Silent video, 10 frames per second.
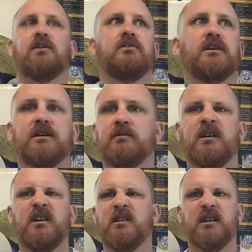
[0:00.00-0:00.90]
owner
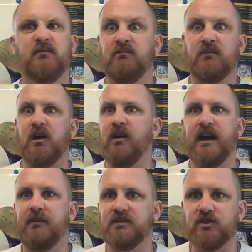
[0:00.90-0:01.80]
going
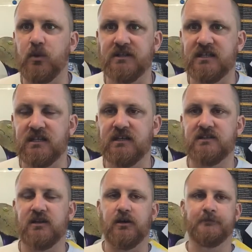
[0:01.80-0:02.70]
up to 20 years
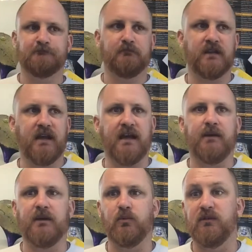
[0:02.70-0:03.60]
ago,
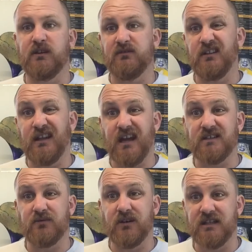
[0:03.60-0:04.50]
and we've lived in the house
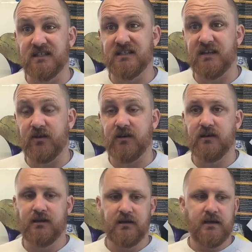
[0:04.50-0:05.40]
for at least 7.
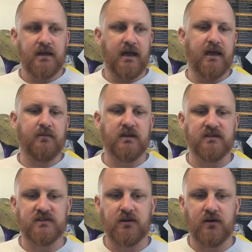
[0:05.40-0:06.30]

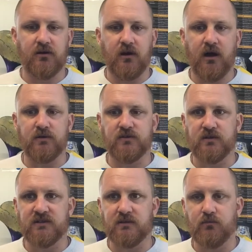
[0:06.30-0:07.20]
And so I was
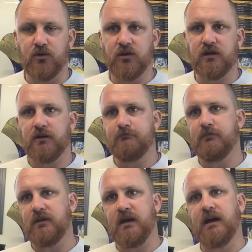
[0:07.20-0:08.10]
doing some work
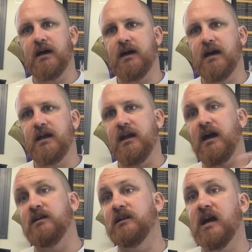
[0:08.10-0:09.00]
and
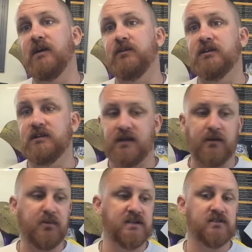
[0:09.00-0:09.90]
uncovered a
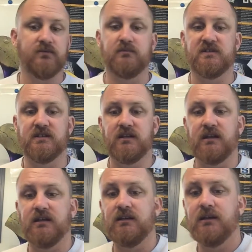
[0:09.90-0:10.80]
piece of
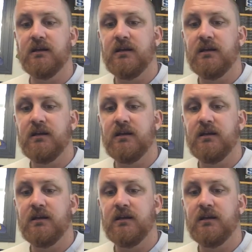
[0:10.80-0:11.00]
obsidian